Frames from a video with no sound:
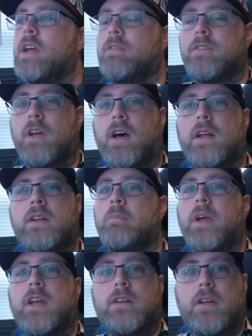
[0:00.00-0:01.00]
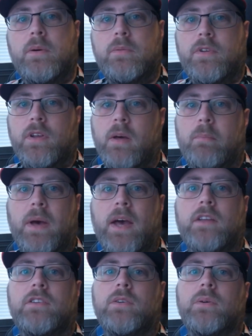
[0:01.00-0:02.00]
If not, make a note to come
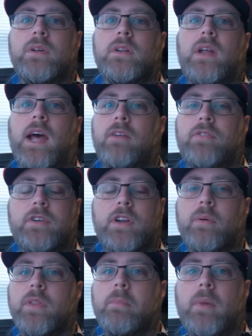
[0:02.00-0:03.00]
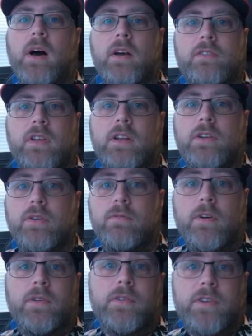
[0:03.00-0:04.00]
back to it after you're done with the box and do a
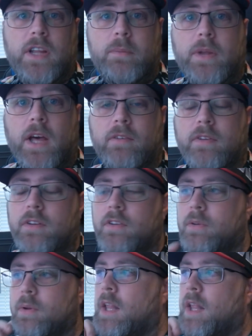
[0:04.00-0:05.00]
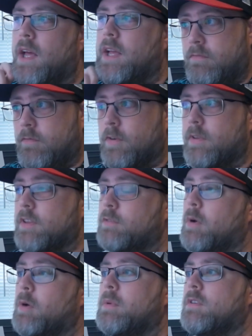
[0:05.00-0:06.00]
further deep dive into it. Like for this
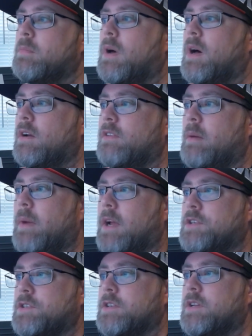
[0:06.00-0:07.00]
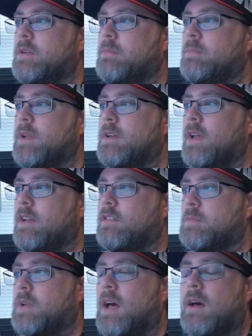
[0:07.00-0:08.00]
Mobius box, I'm actually been taking
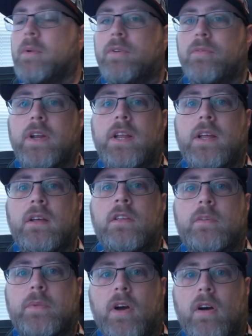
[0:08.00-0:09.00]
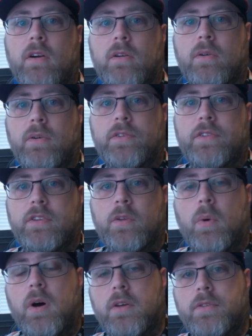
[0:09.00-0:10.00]
some time and reading some of the articles that the
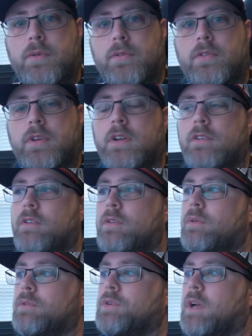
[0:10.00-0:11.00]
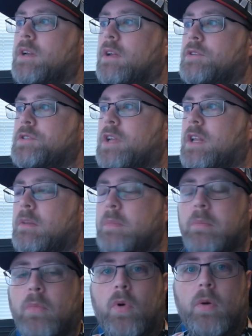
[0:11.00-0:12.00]
walkthroughs link to, trying to understand a little bit
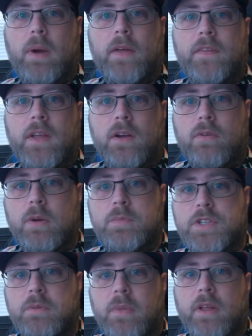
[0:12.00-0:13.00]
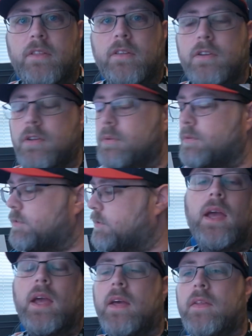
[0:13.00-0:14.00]
more about the encryption method used.
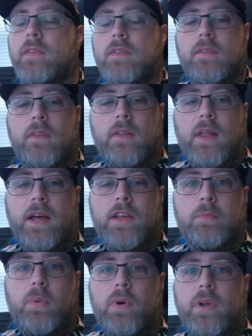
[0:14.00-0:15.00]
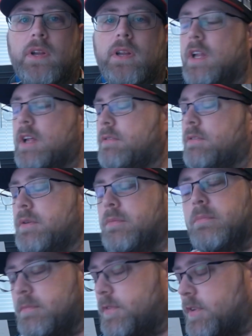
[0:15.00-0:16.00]
And the last point, if you've
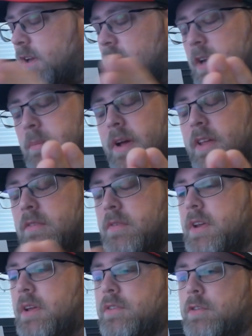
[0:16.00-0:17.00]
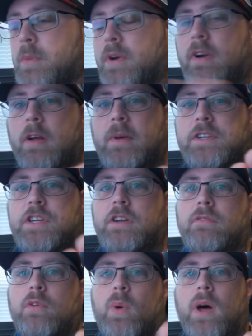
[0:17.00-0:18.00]
seen any of my other videos, you've been around my channel
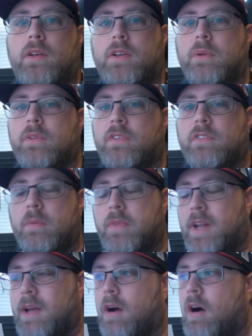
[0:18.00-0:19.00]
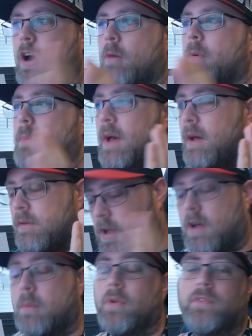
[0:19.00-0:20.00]
for a while, you know this is something I harp about
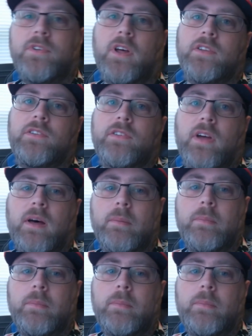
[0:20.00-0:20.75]
almost nonstop.